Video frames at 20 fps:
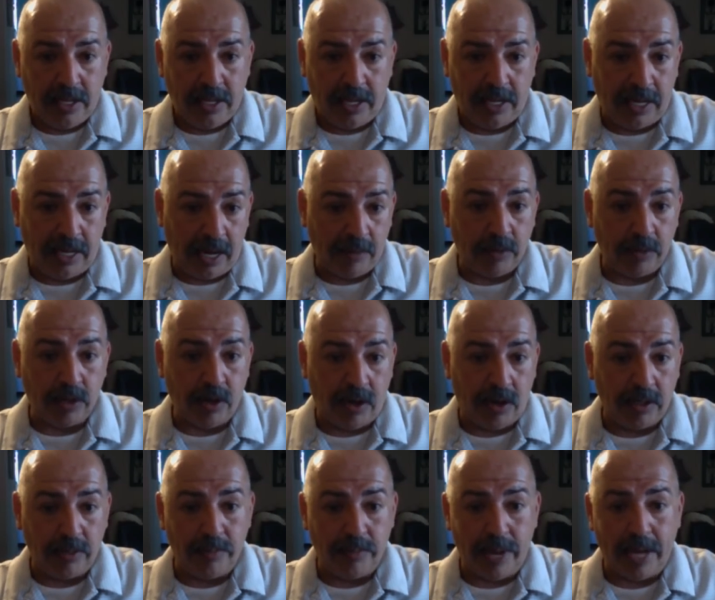and I will
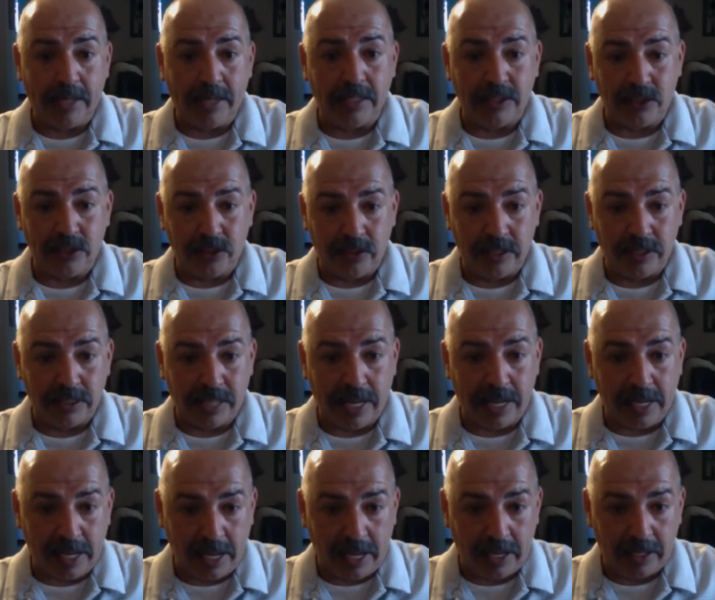call them back as soon as
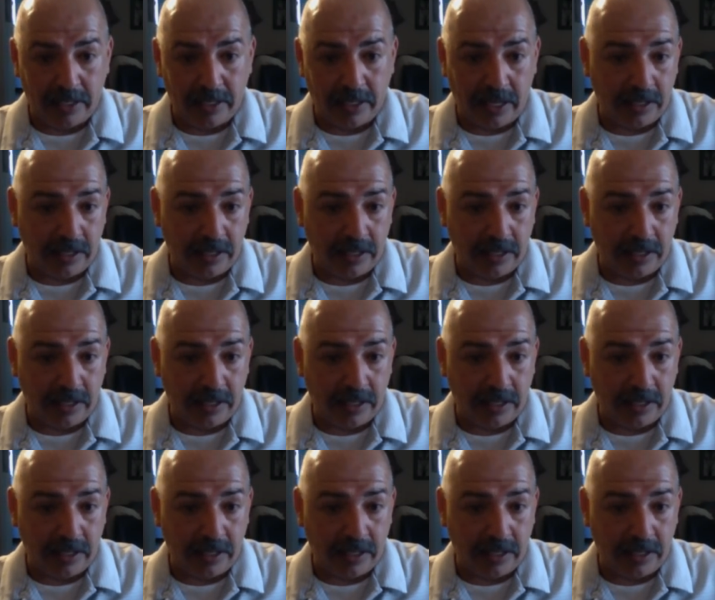I can.